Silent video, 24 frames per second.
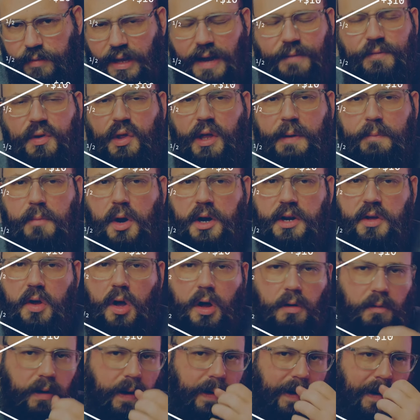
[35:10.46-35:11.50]
I feel like Monty
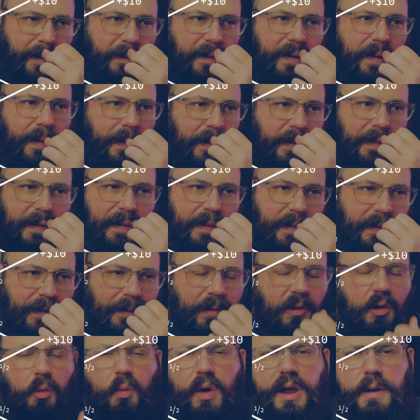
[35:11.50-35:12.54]
Hall right now,
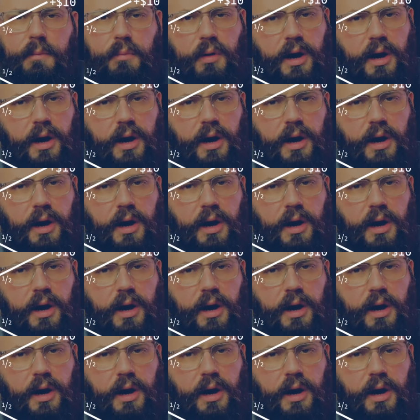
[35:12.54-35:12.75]
or Wayne